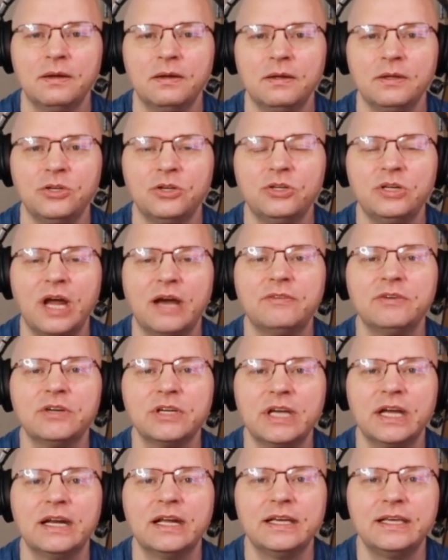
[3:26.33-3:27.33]
you're never
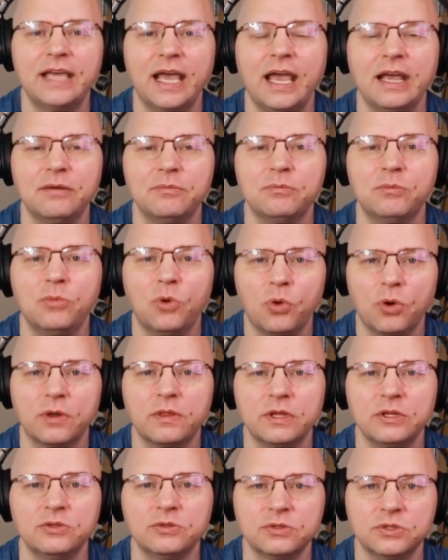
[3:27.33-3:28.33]
going to gain more
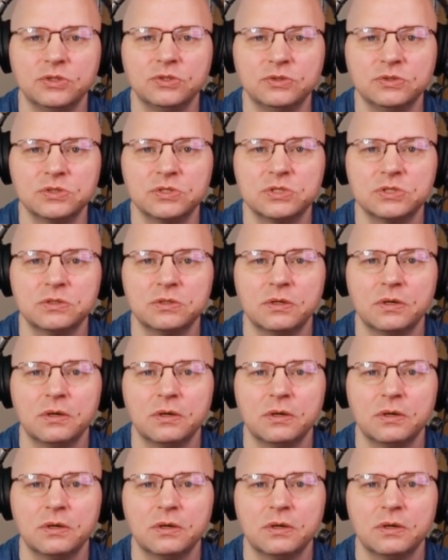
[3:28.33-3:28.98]
than you lose